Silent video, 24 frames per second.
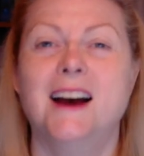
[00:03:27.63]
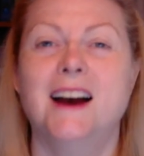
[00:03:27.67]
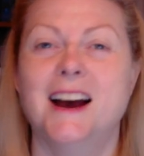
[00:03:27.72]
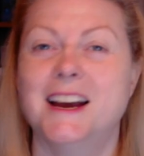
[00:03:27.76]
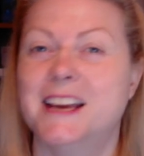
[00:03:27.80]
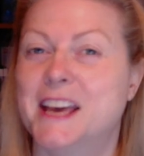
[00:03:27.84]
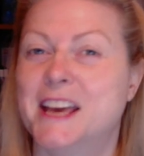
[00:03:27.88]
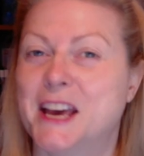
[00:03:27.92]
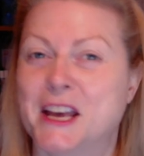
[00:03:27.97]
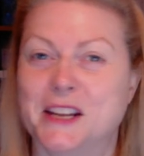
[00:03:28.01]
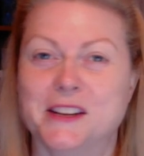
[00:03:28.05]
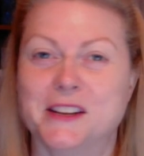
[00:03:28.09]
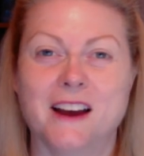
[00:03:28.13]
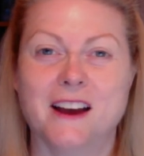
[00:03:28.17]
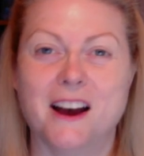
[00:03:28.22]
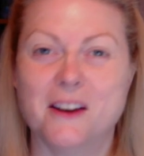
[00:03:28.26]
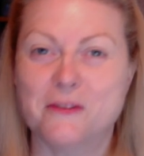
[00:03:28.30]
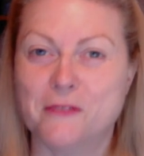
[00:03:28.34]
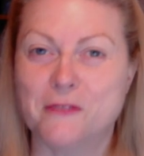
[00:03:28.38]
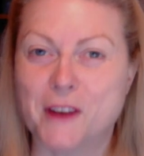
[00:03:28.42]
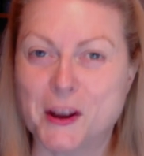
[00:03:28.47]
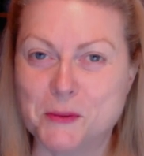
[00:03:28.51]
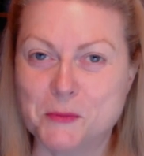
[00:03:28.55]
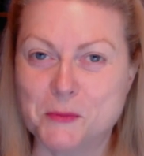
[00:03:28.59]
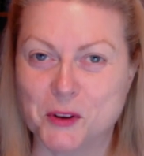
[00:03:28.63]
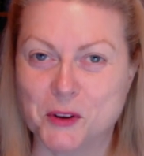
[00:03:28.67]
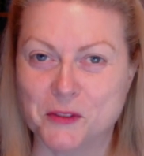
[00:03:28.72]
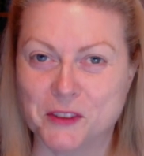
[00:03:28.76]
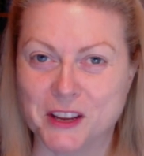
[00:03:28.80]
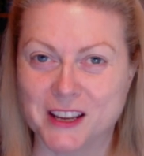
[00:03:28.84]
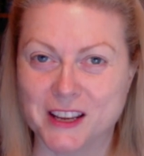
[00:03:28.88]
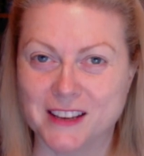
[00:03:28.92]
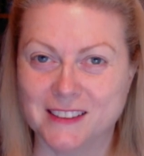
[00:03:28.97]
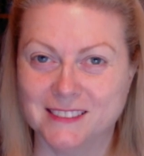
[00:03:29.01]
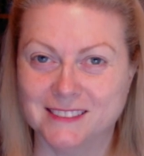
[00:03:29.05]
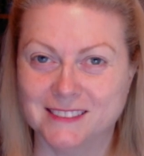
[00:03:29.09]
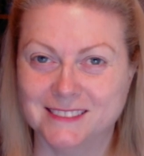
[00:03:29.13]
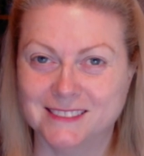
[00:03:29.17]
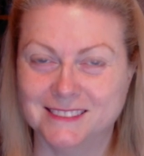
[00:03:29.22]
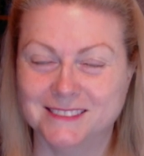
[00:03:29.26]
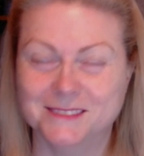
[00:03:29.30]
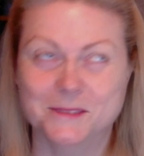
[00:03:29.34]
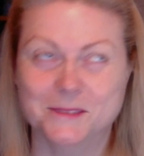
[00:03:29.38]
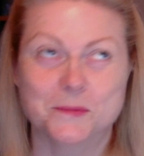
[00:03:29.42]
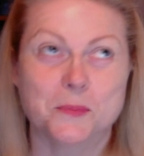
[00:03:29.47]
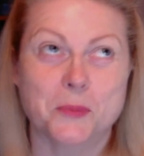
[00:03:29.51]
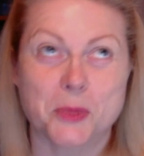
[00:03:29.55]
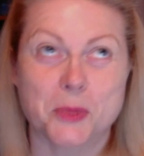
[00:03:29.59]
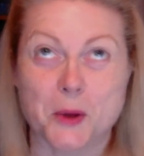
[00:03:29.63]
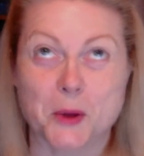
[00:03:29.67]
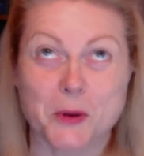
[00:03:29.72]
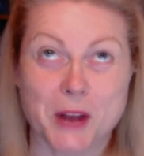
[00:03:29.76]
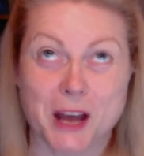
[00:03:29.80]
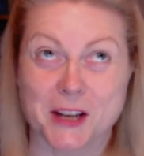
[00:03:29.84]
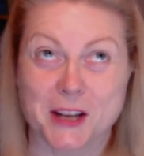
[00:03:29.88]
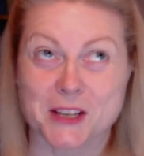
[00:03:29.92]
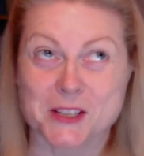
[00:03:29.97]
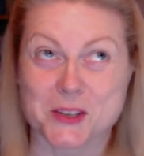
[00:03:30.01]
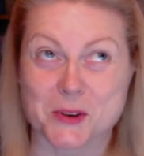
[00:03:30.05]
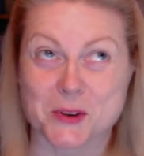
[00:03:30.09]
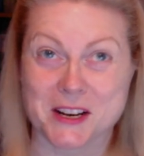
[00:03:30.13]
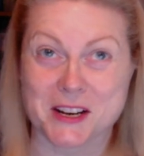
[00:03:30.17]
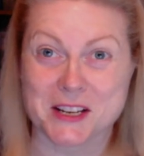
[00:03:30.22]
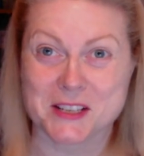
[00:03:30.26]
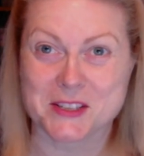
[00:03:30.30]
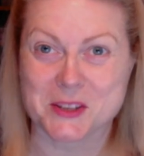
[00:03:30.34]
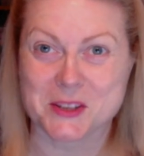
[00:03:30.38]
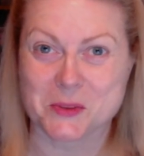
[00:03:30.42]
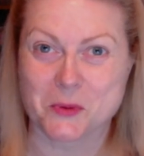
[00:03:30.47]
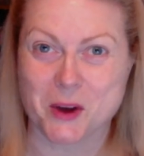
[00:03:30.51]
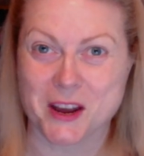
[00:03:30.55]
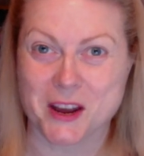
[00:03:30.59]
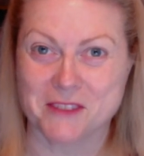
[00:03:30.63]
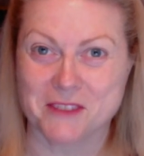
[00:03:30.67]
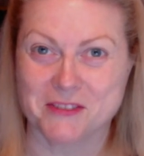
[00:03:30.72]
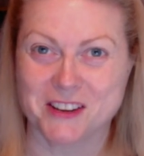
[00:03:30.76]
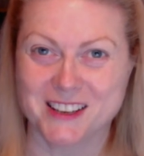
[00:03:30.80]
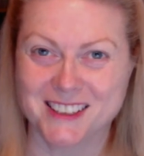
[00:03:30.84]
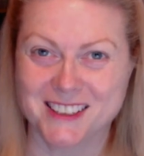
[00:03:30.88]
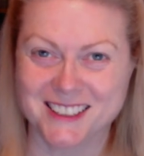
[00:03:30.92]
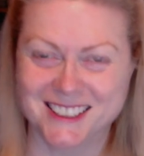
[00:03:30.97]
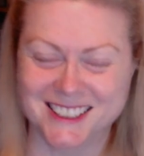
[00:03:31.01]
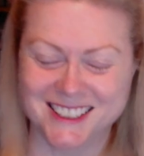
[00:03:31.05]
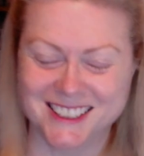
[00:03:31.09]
Again, a fun movie, though not as great as The Wave.